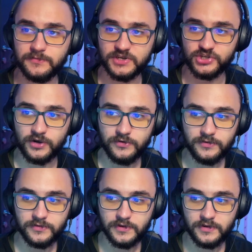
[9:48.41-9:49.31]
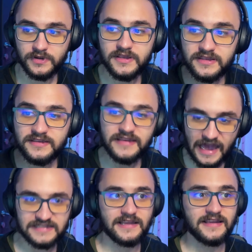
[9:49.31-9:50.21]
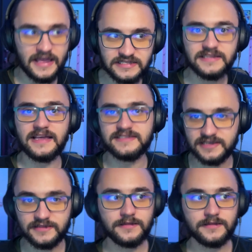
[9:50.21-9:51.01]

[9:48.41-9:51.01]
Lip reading: were shown? Yes, I'm guessing that's it.